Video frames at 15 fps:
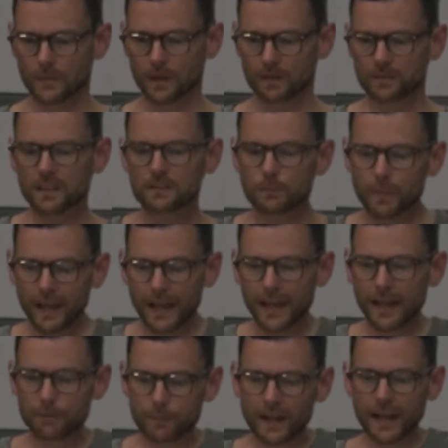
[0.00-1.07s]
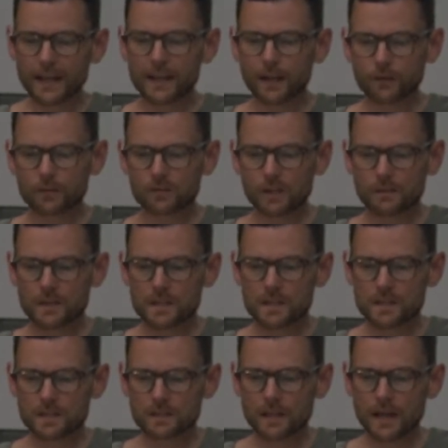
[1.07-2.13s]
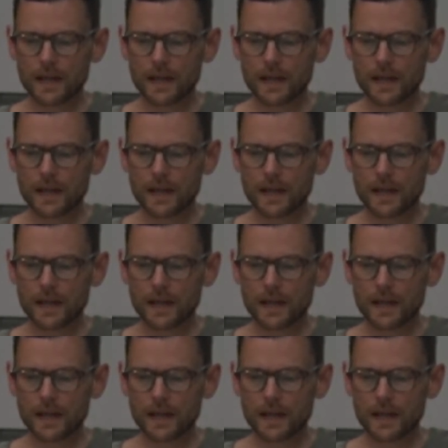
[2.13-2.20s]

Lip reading: Since the beginning of the 70s,